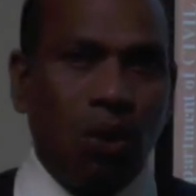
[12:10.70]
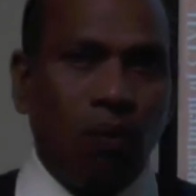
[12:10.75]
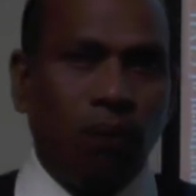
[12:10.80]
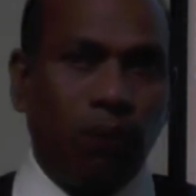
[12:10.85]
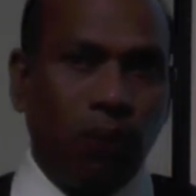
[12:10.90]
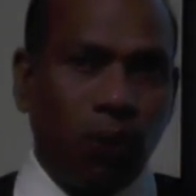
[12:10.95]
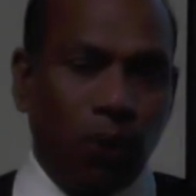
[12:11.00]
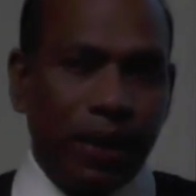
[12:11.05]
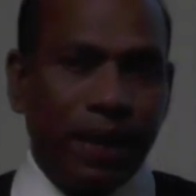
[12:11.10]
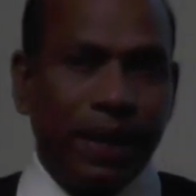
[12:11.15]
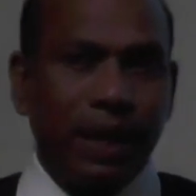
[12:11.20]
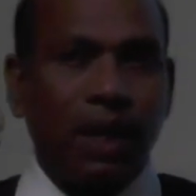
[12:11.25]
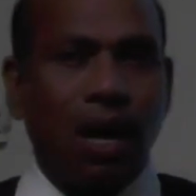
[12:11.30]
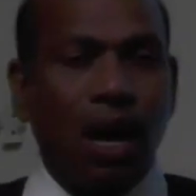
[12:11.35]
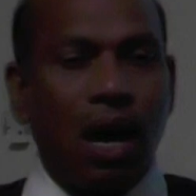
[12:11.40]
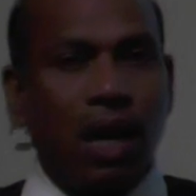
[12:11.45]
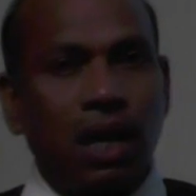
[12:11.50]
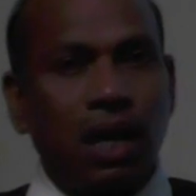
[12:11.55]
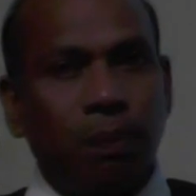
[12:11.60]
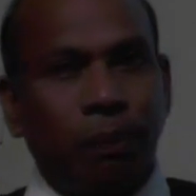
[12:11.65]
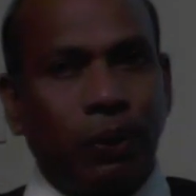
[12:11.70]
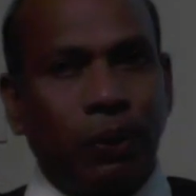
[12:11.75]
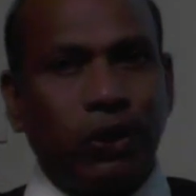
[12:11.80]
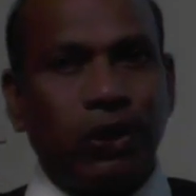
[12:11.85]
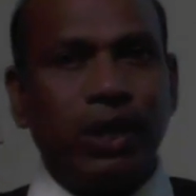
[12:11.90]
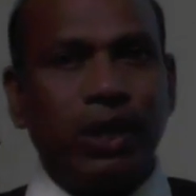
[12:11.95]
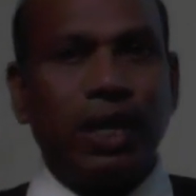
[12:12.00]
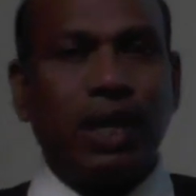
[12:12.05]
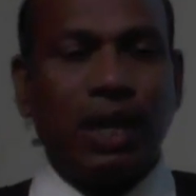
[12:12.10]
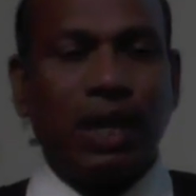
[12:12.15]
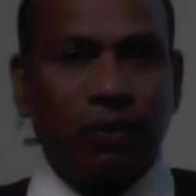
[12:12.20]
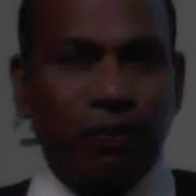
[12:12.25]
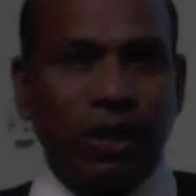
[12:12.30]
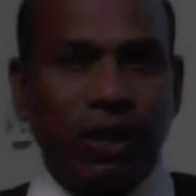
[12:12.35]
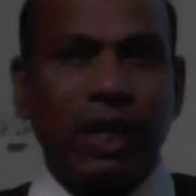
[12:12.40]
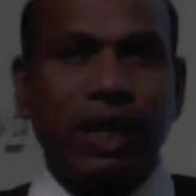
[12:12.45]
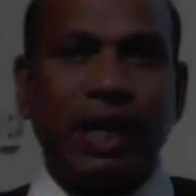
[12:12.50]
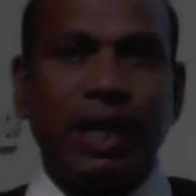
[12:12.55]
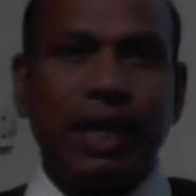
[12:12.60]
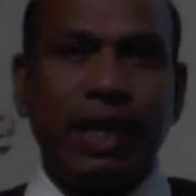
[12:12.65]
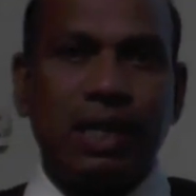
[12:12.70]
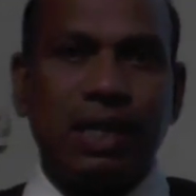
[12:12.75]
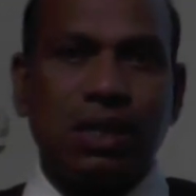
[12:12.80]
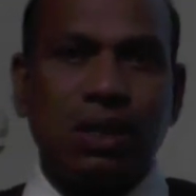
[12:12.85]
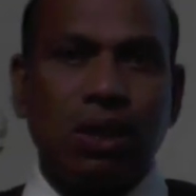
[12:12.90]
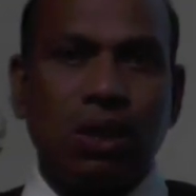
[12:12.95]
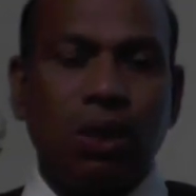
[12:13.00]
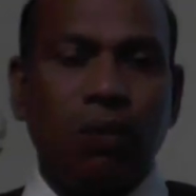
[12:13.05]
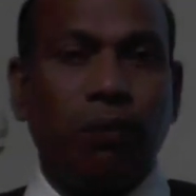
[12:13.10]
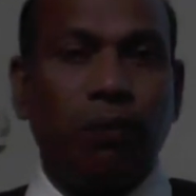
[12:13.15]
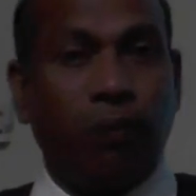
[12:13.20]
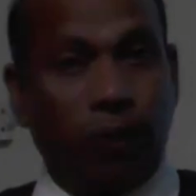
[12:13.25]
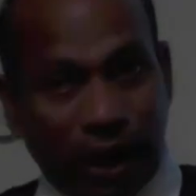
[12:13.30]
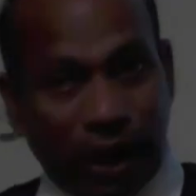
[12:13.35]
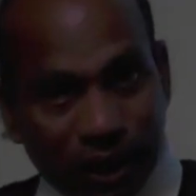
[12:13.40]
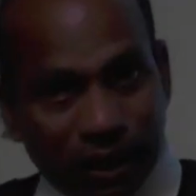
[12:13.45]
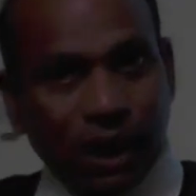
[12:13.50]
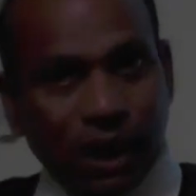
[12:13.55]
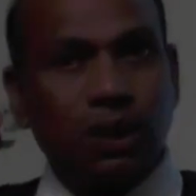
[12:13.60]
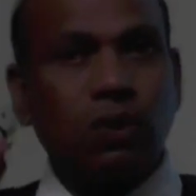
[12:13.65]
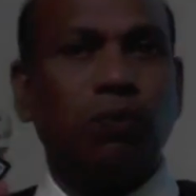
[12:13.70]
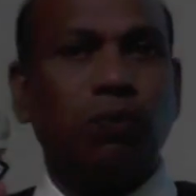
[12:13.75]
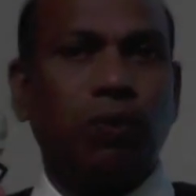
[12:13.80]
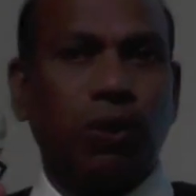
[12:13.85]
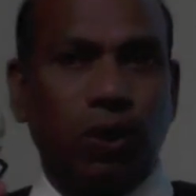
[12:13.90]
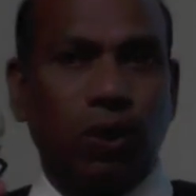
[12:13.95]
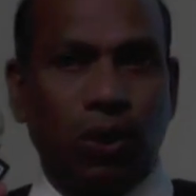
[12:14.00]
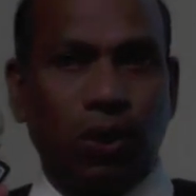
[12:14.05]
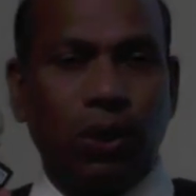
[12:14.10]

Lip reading: flowing on a particular river is for that